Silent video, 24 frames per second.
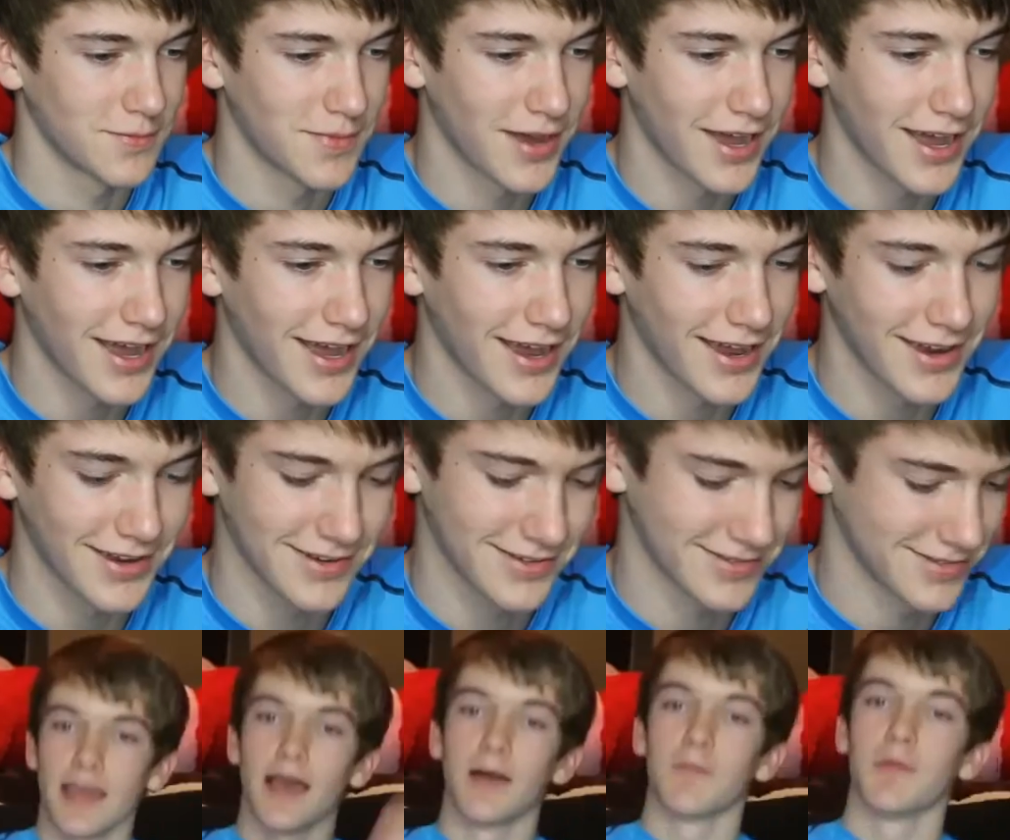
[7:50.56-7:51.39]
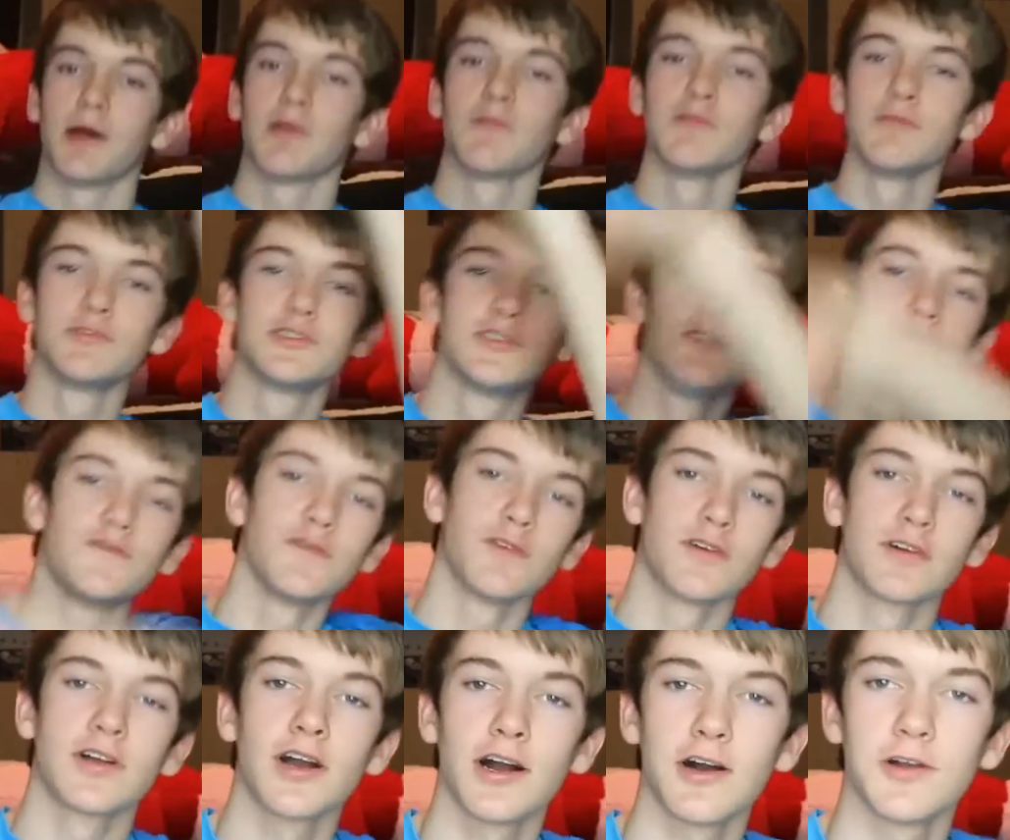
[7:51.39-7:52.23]
Bye. Yeah, my room's too
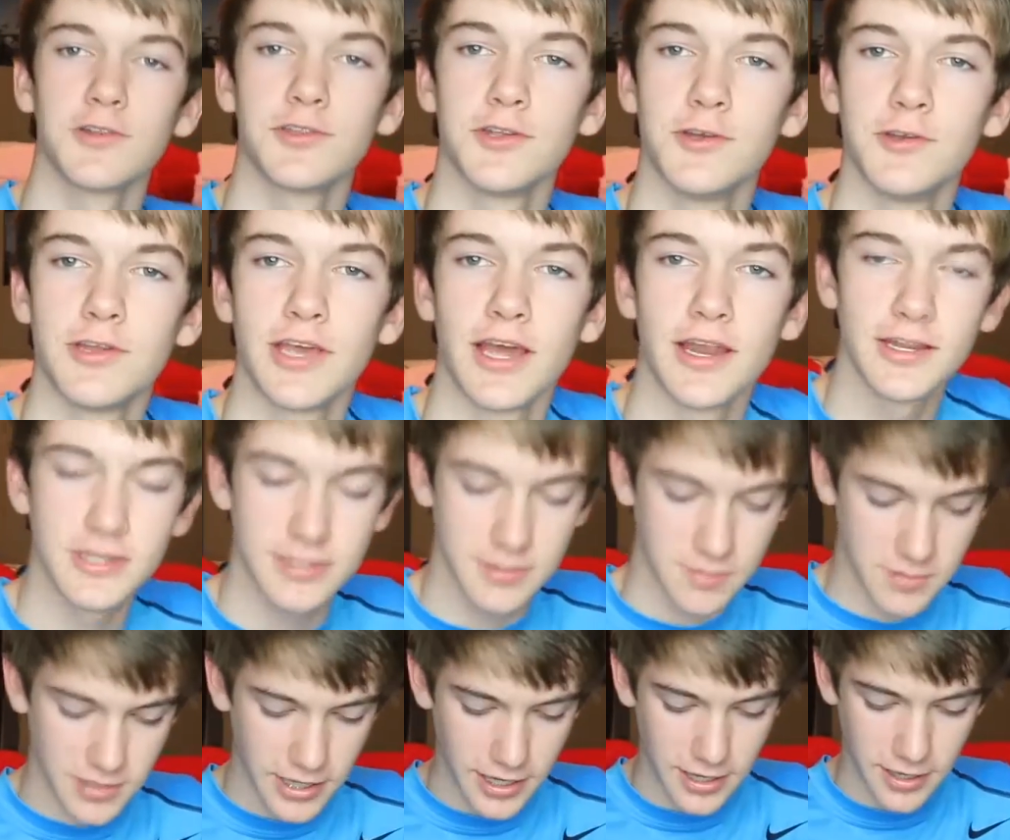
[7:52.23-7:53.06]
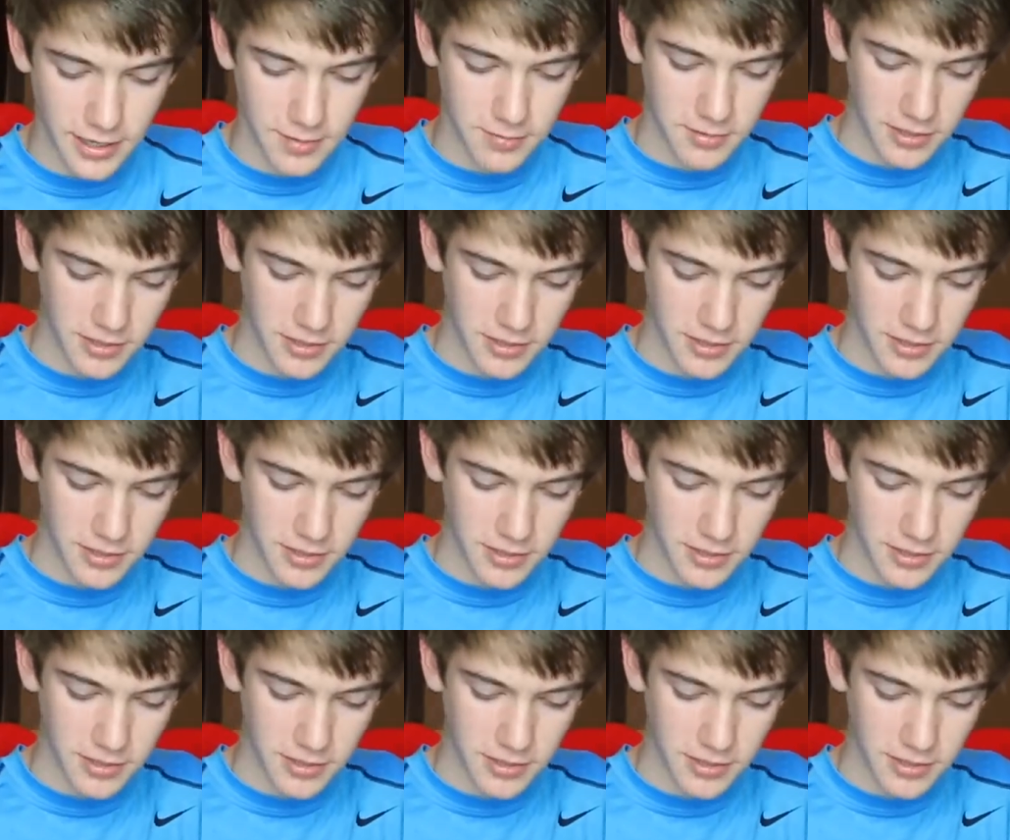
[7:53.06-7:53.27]
full of Call of Duty. I need some Kate